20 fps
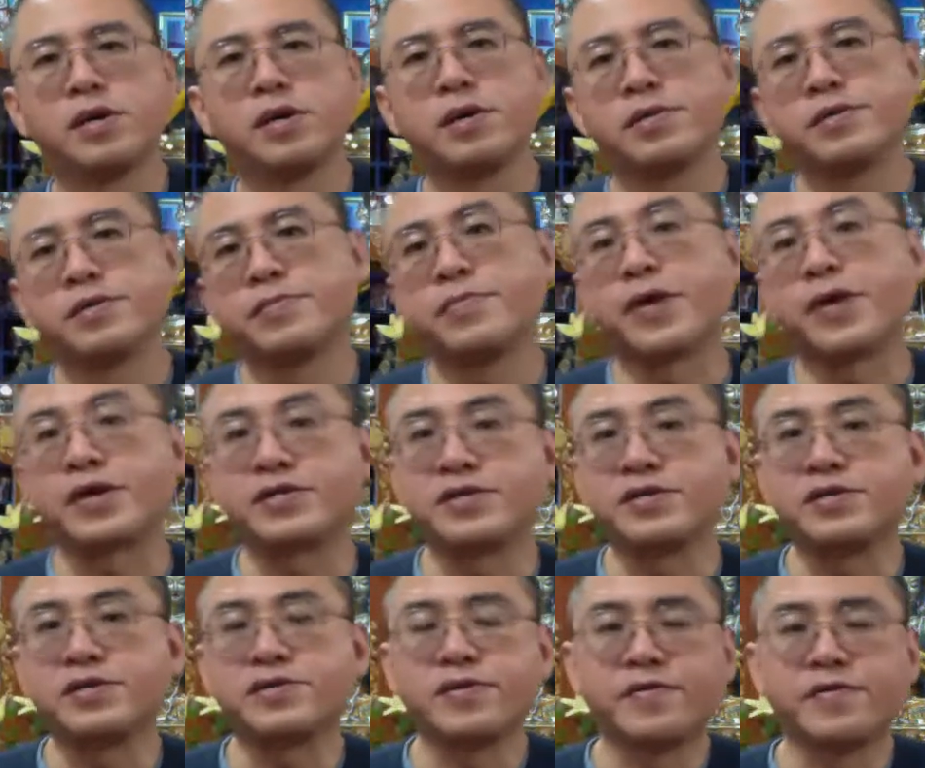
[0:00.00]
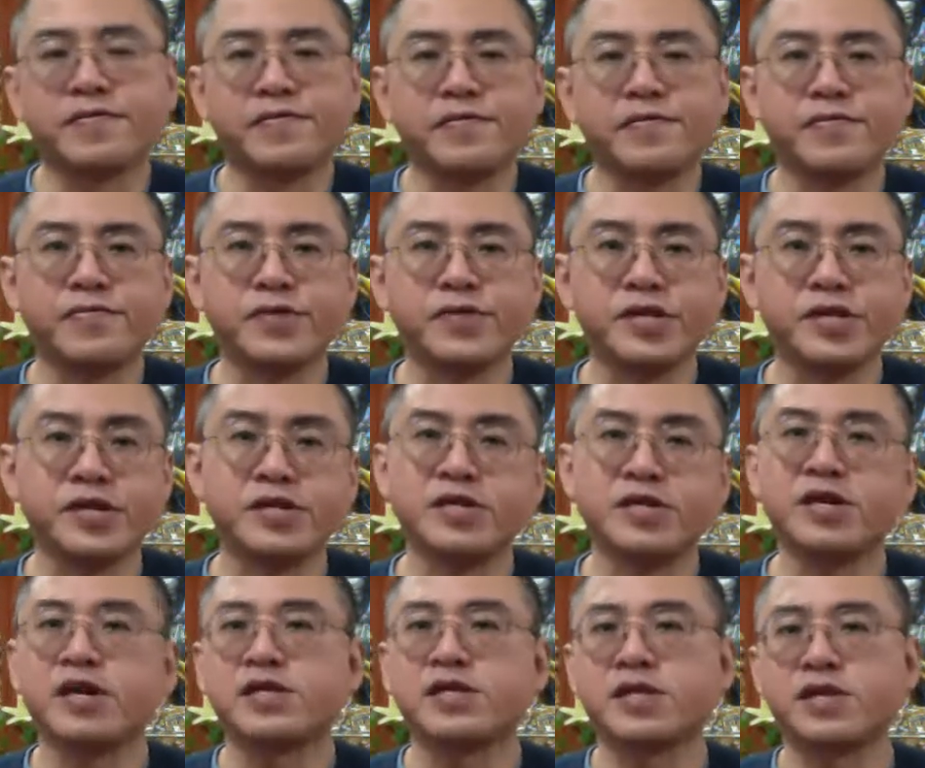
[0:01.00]
the practice of
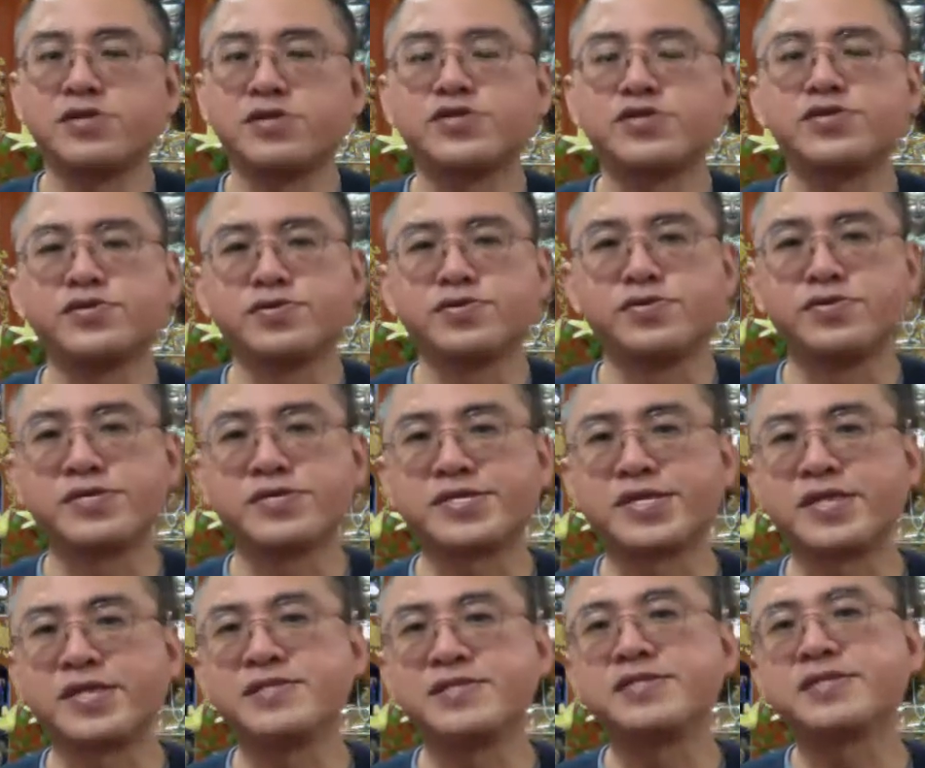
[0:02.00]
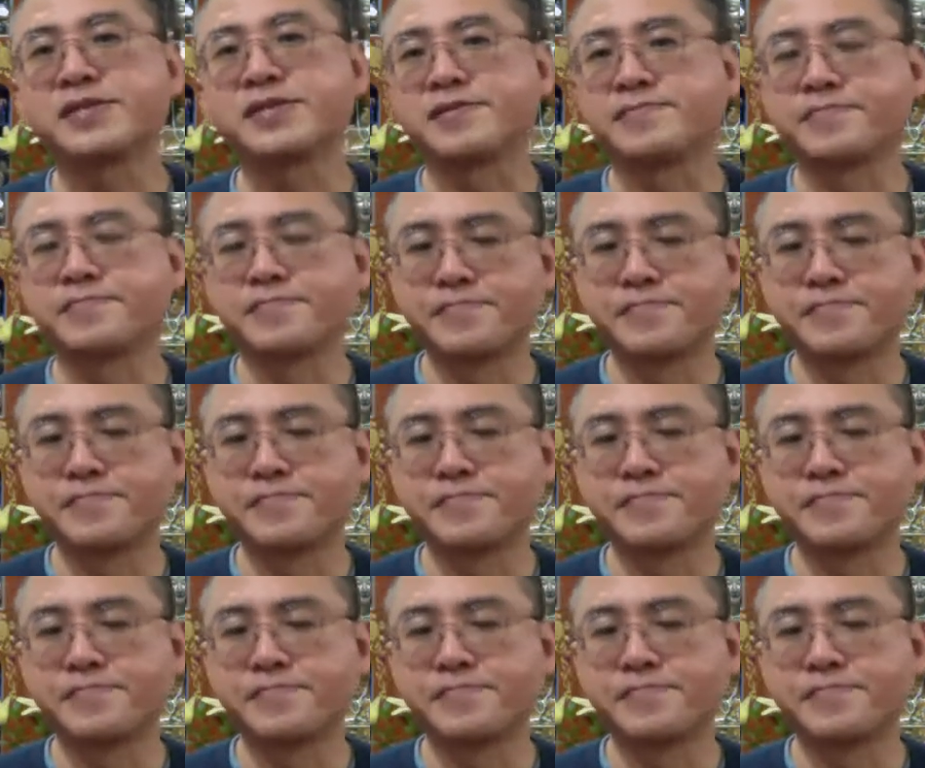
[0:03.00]
returning our attention to sensing,